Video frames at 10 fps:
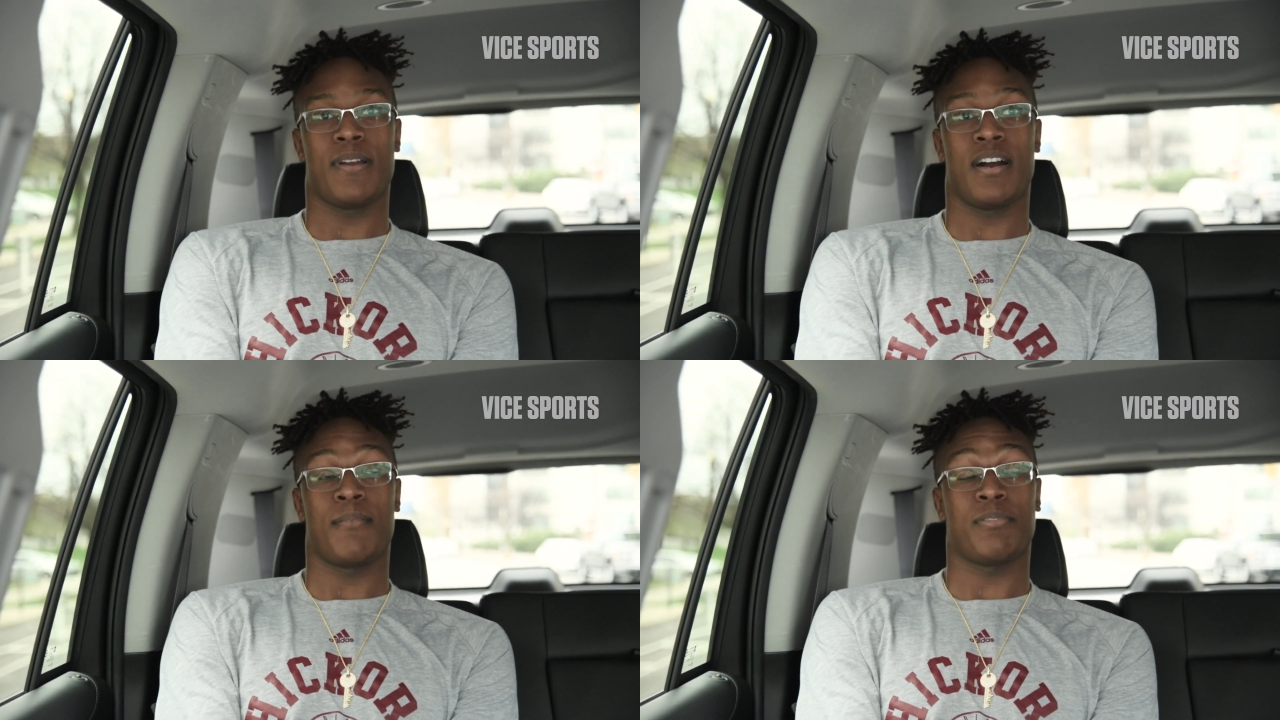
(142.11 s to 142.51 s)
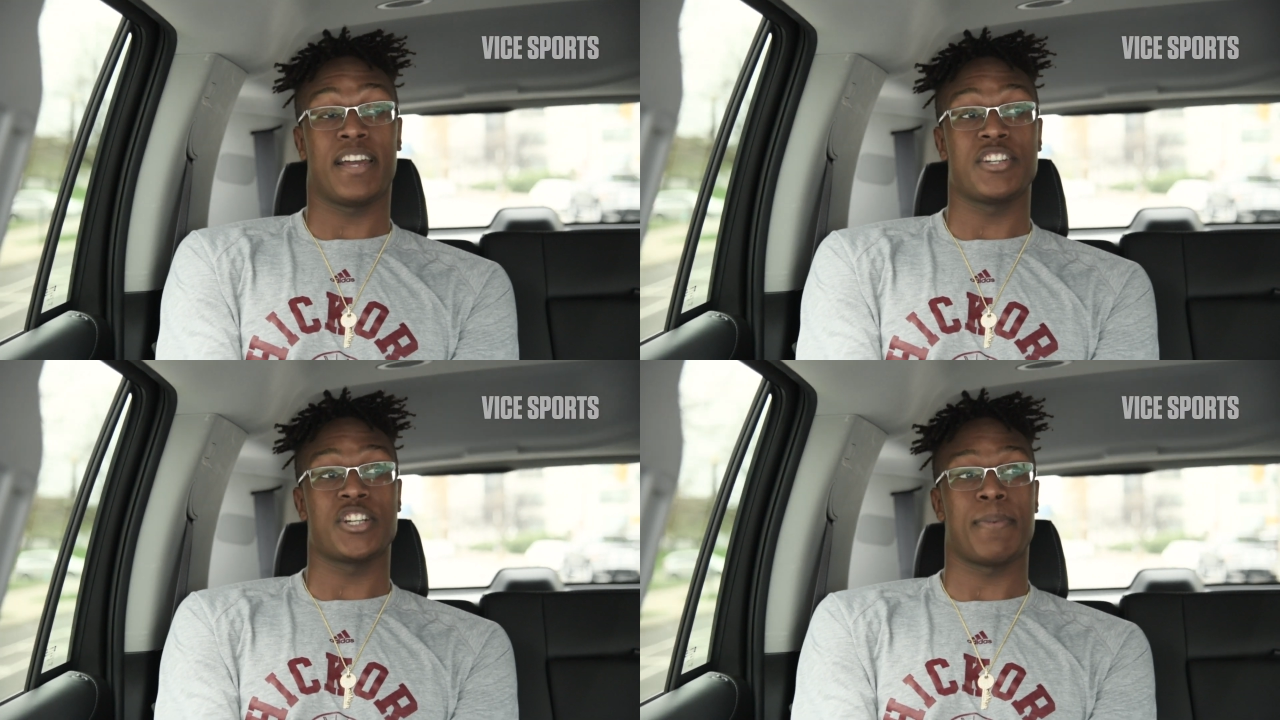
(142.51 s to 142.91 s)
uh,
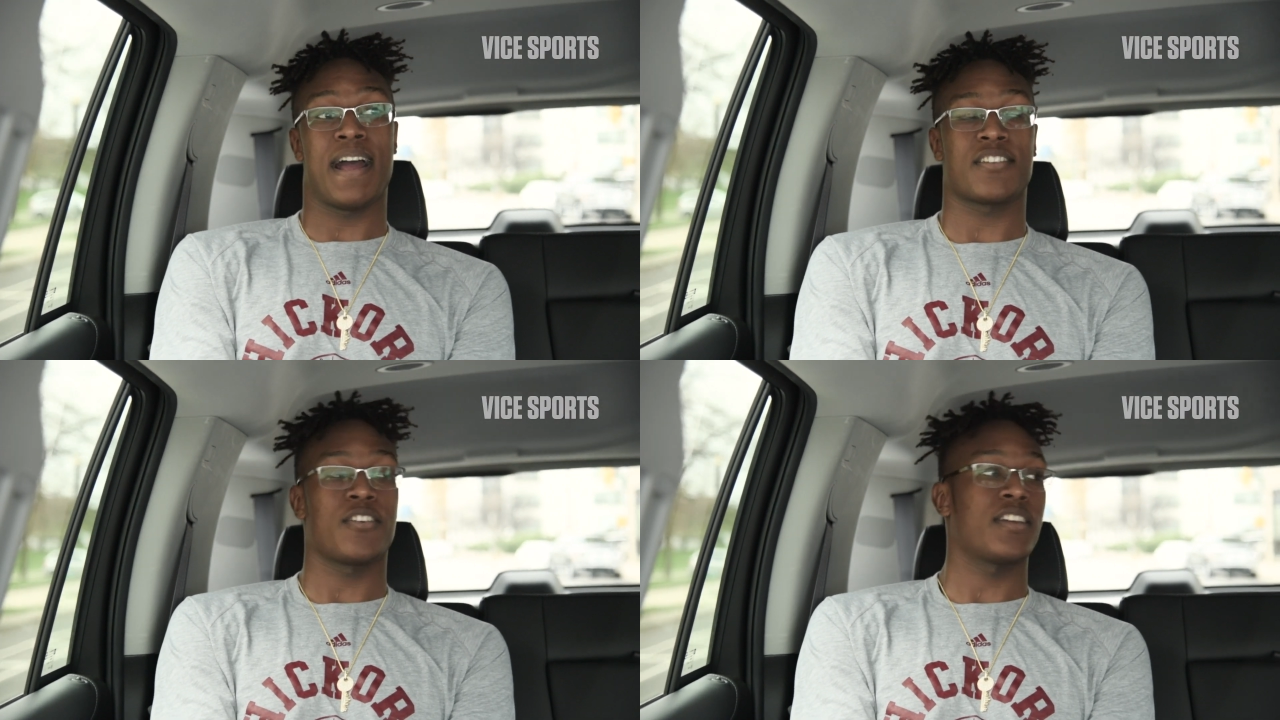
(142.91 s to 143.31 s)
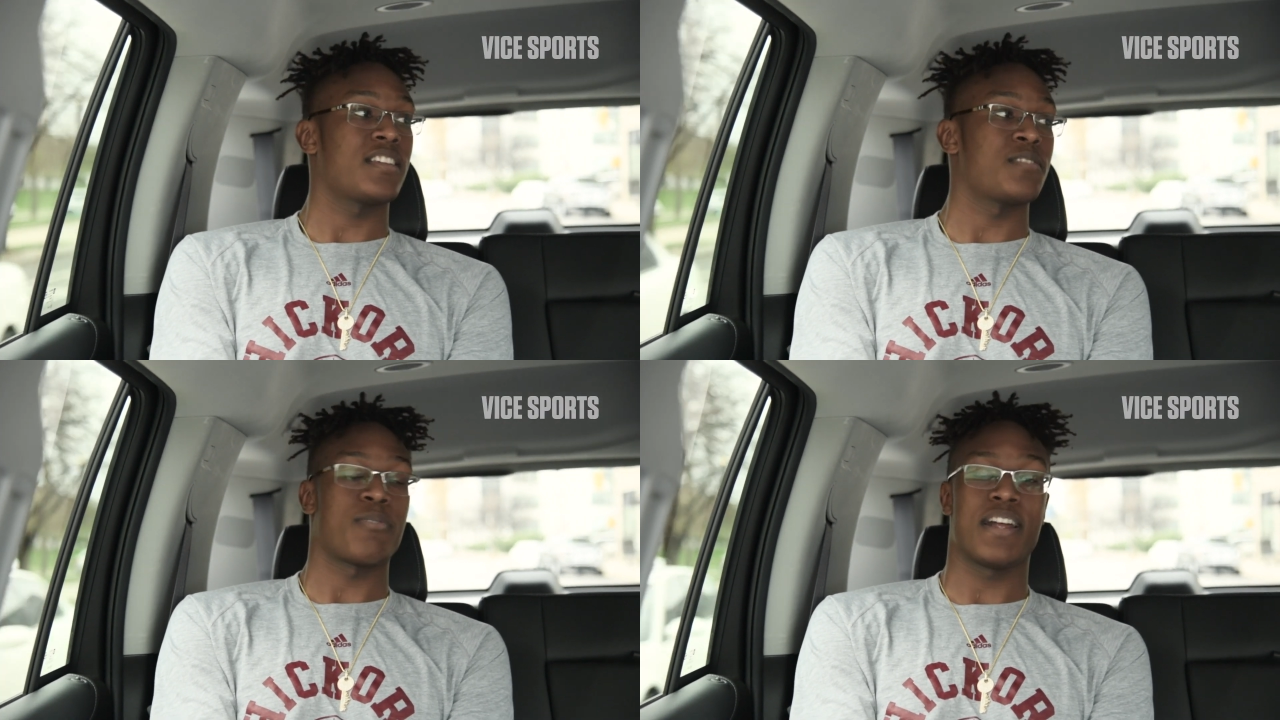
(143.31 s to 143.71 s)
plane trip, I have to go get
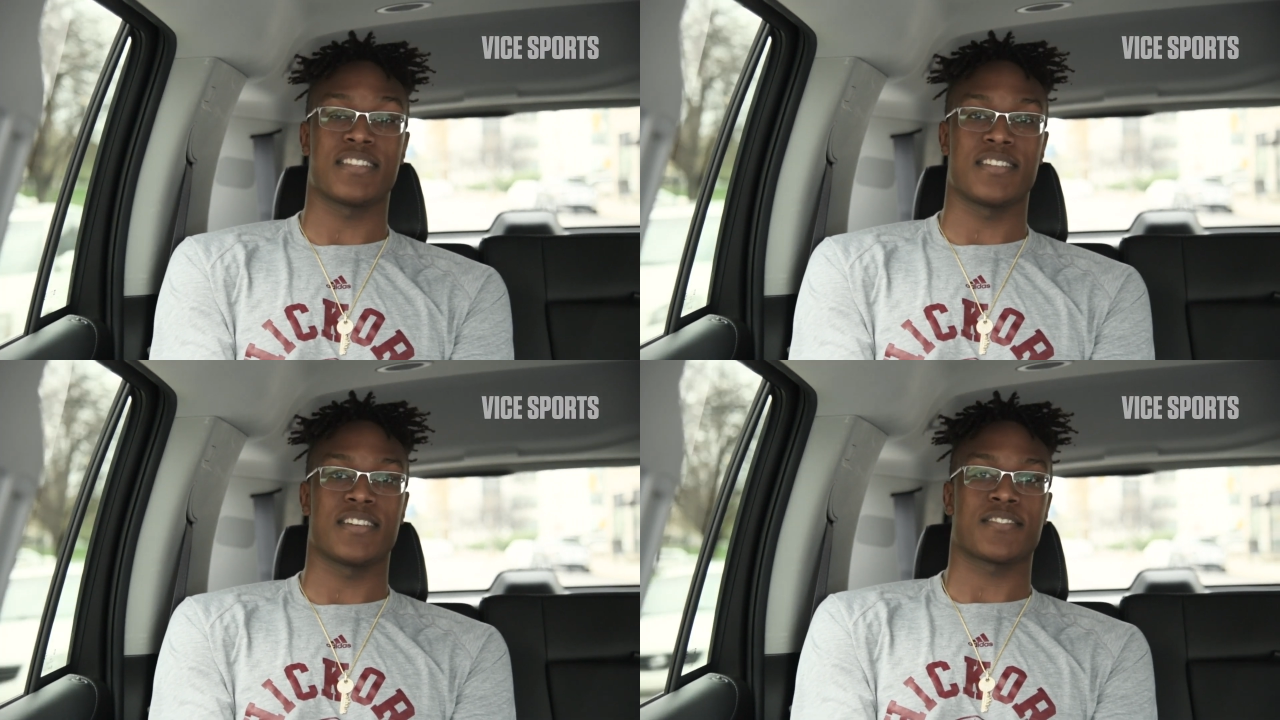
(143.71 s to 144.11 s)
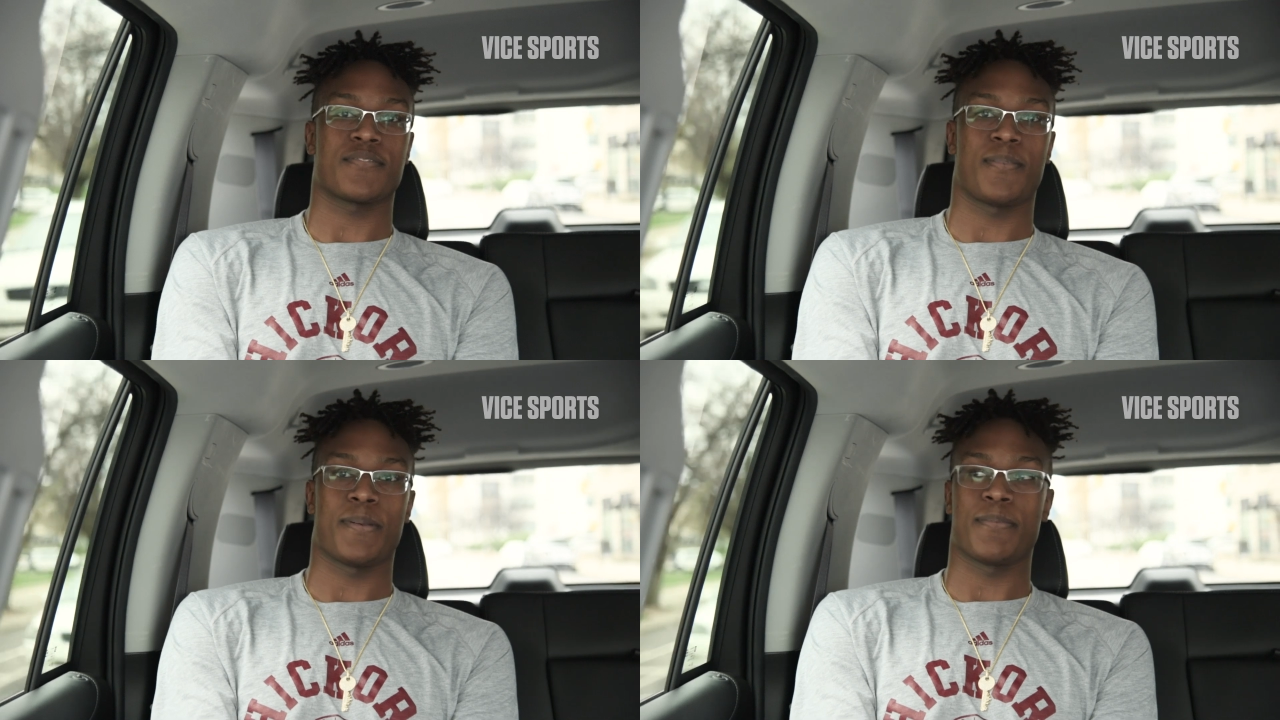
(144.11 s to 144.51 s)
these breadsticks
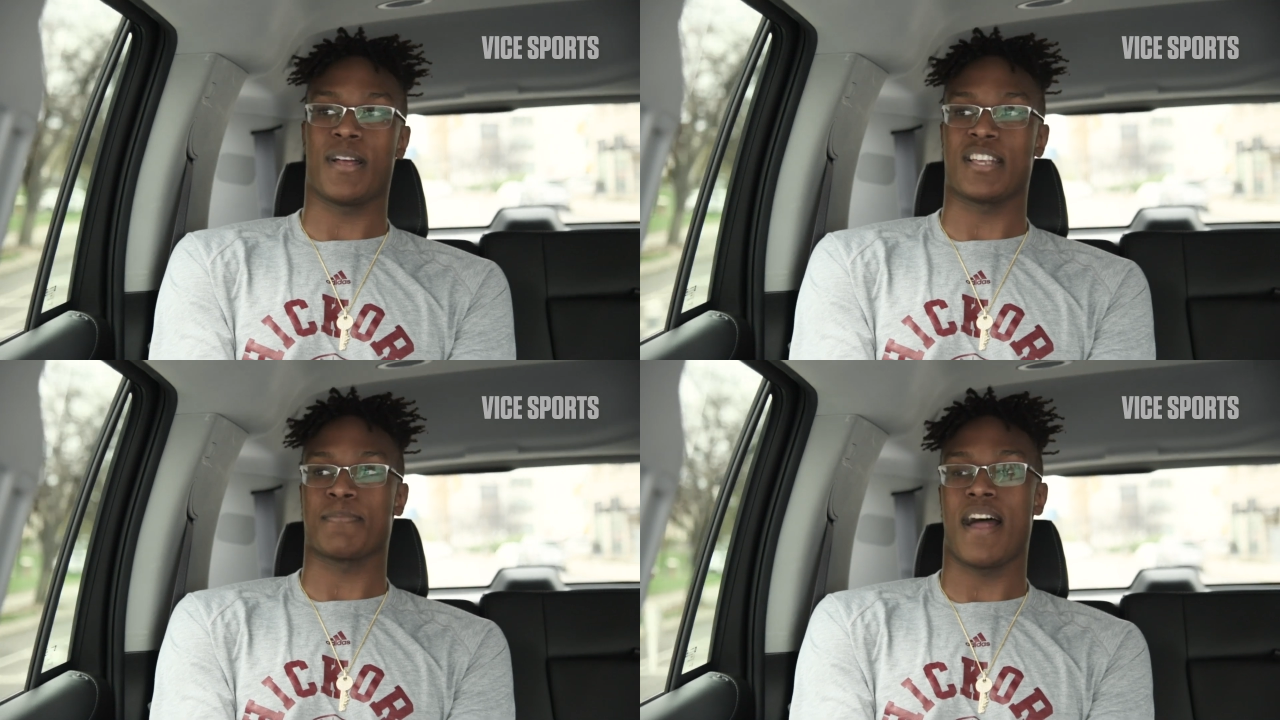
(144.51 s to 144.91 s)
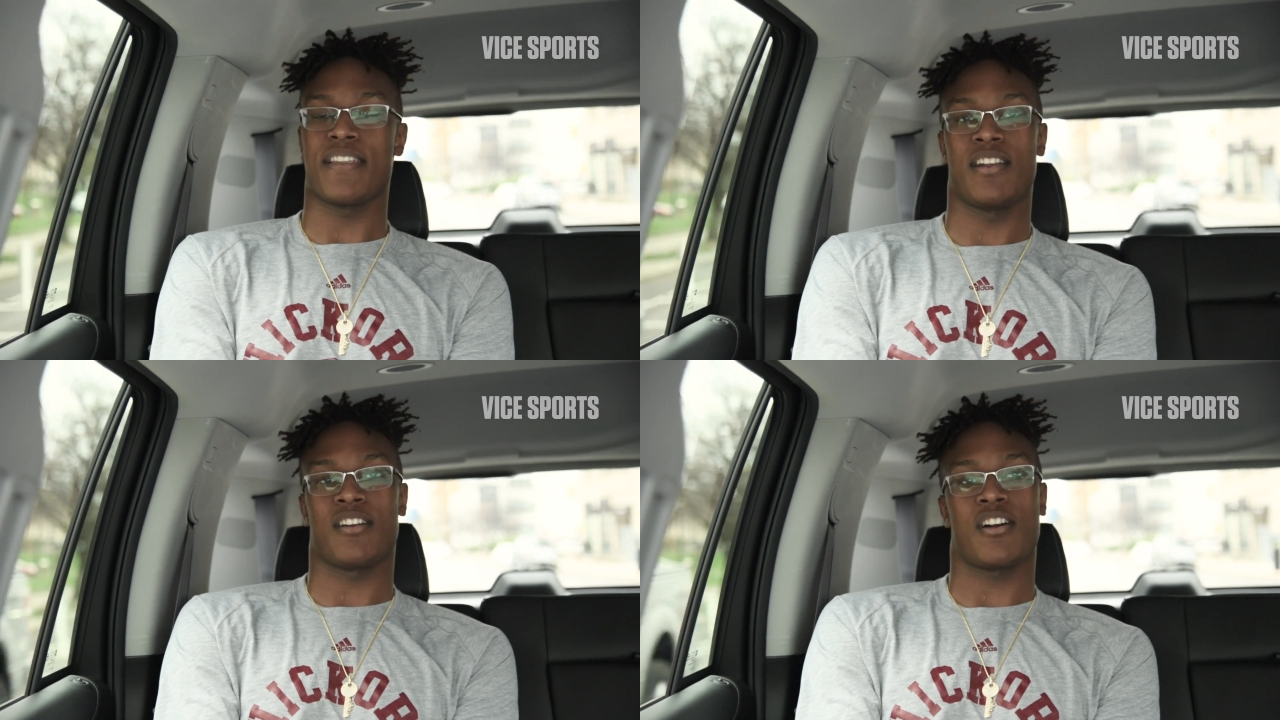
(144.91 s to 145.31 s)
from the, a spot
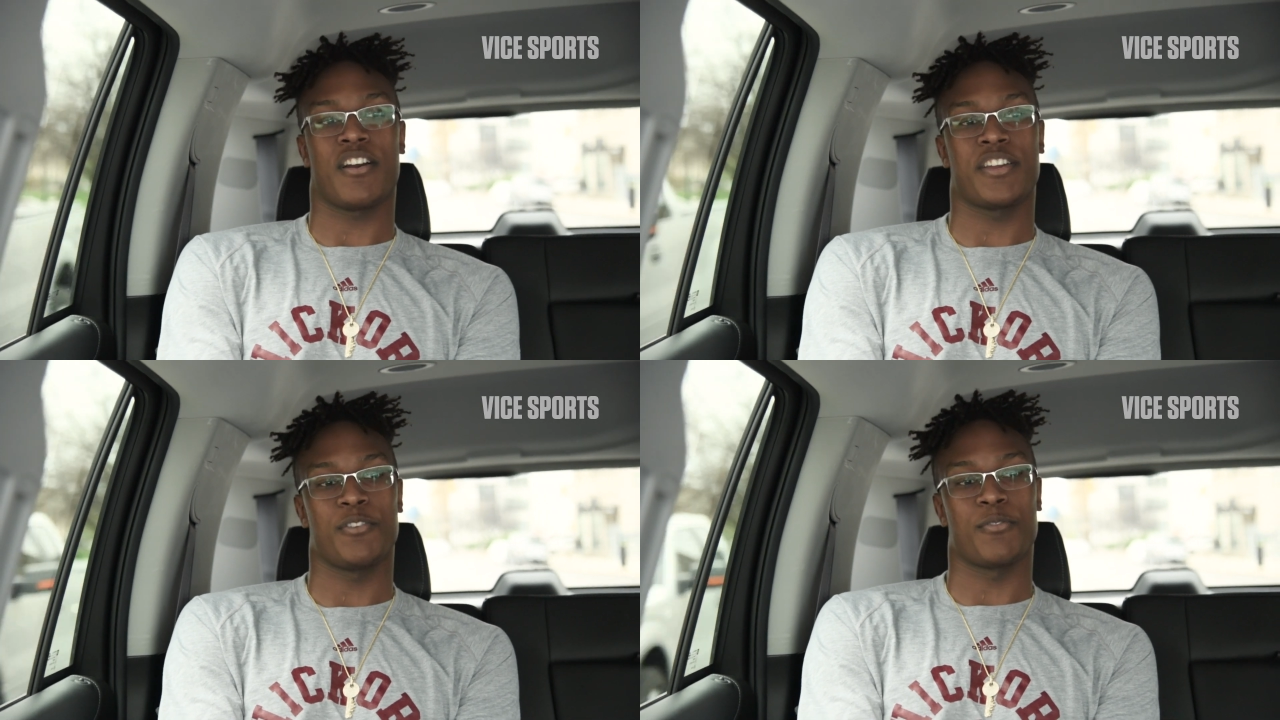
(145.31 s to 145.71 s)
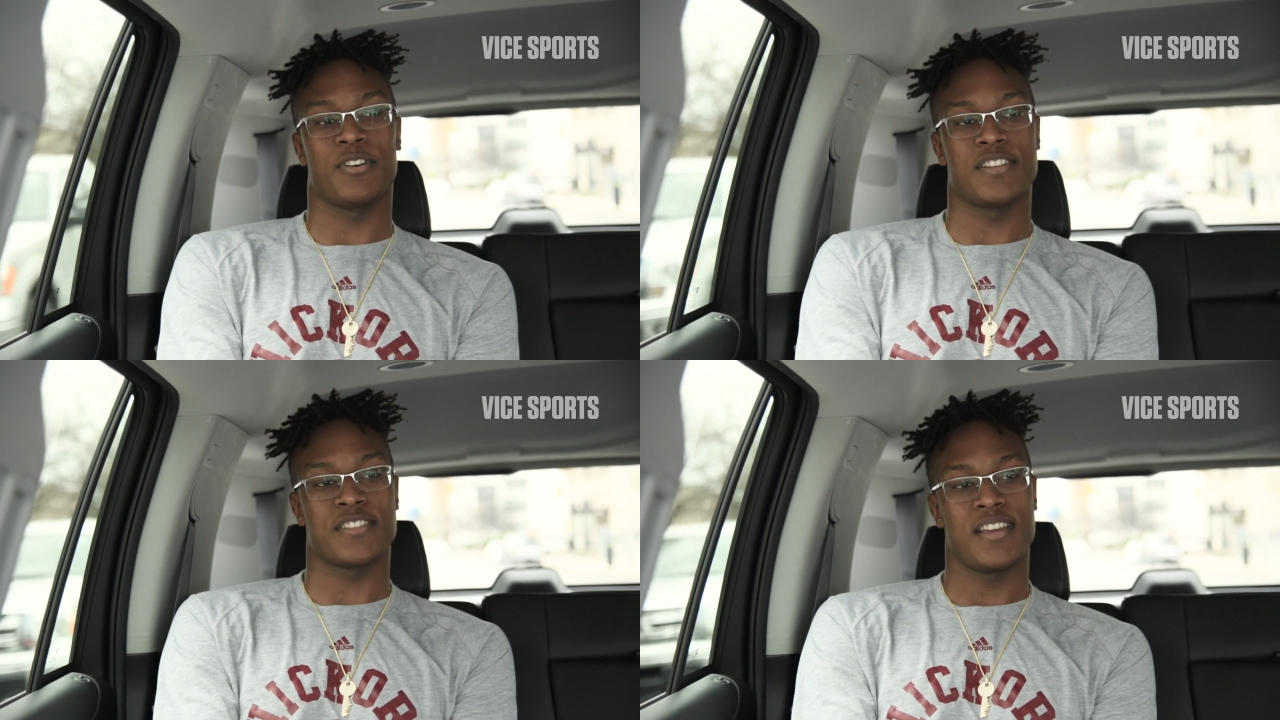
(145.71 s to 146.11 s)
down here called
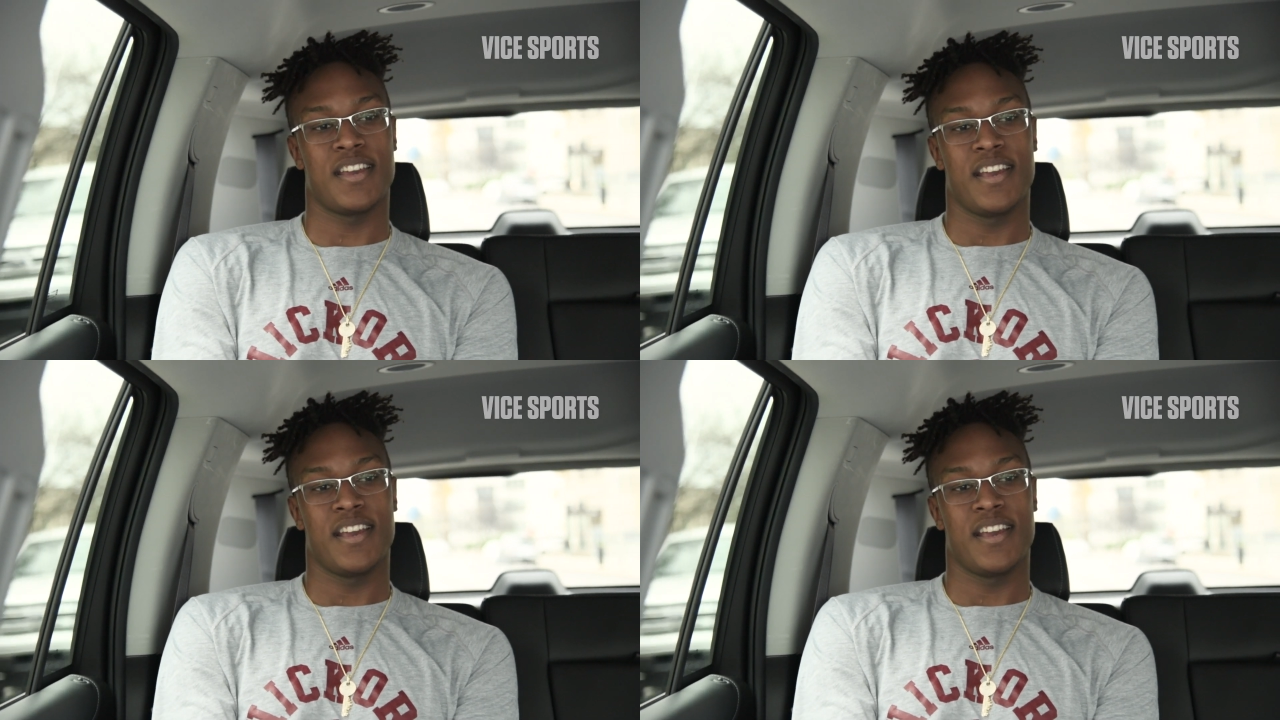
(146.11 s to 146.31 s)
Kilroy's